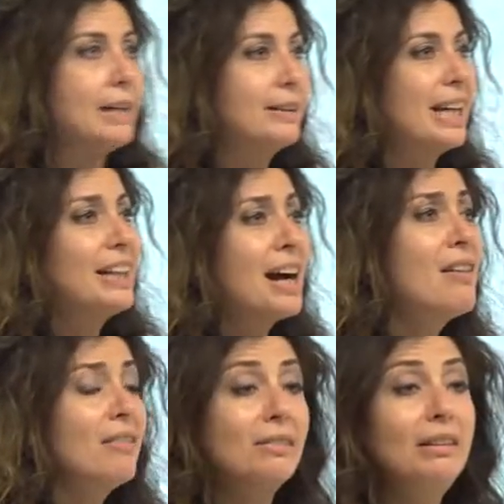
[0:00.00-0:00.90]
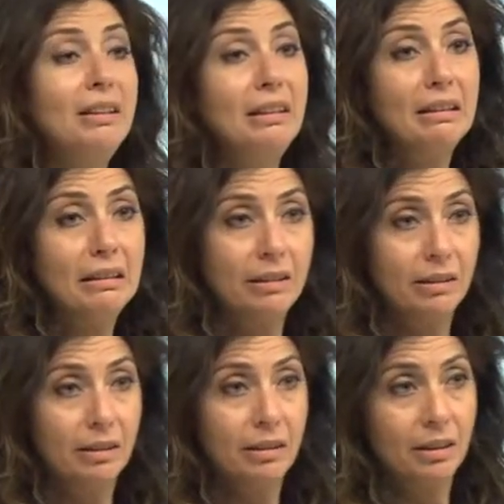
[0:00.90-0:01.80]
the guarantee
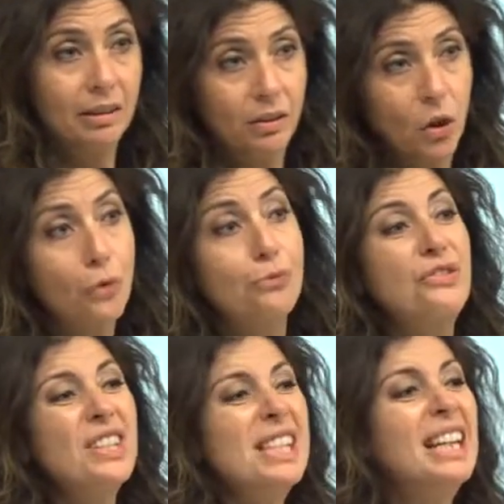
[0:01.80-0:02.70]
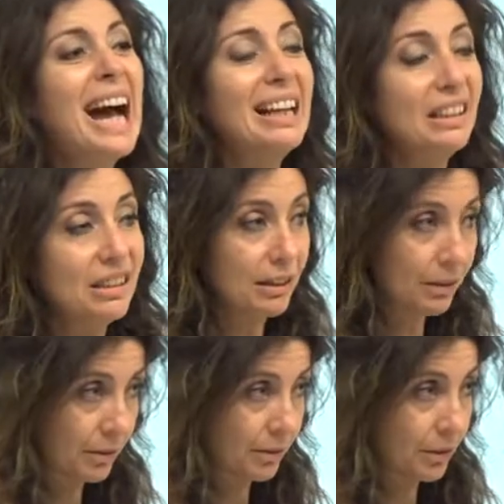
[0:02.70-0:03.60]
of physicality.
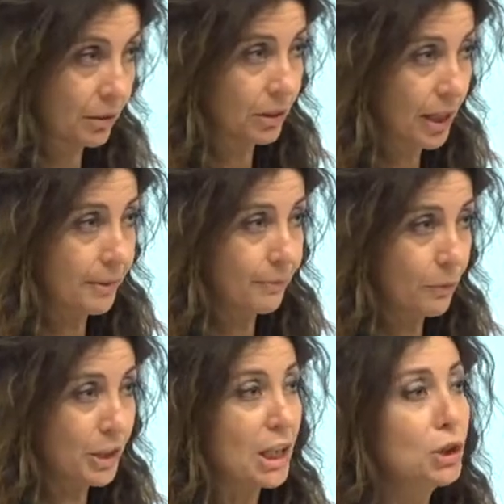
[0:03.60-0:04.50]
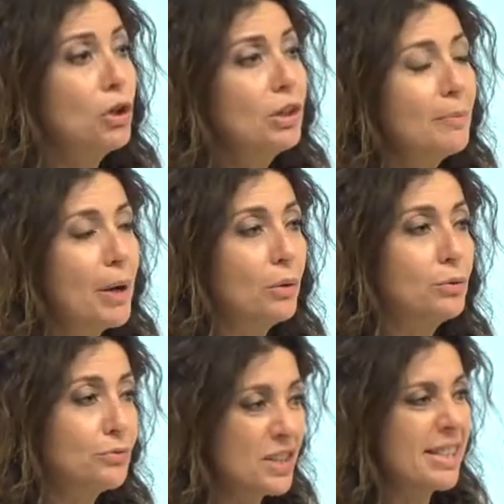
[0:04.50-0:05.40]
Okay? When I talk
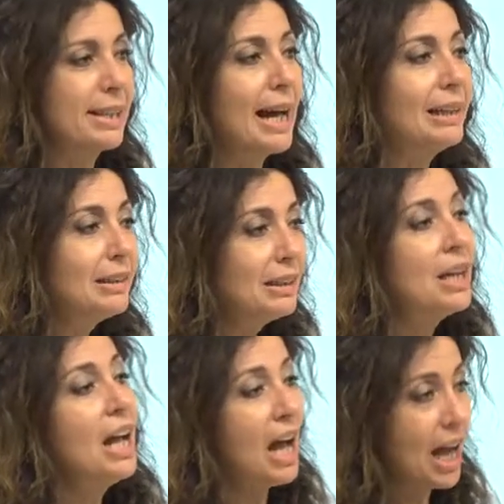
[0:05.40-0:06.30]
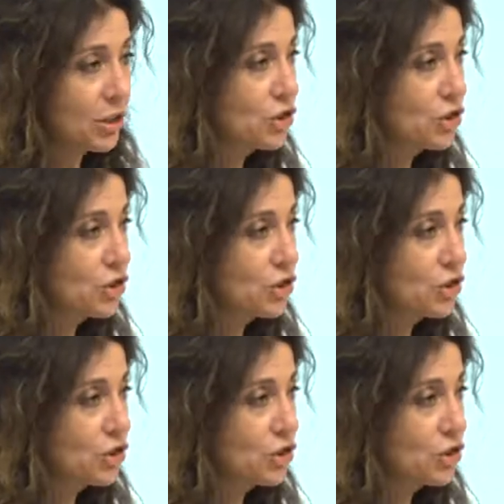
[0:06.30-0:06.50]
about physicality, I